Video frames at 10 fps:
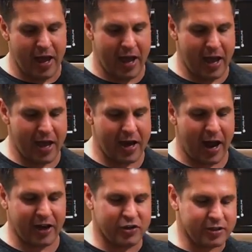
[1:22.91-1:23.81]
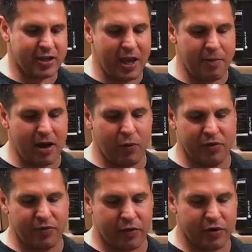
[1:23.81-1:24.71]
And I just came out
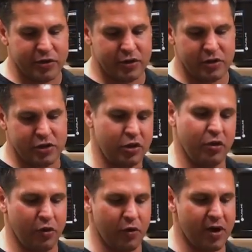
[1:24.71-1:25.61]
with version 2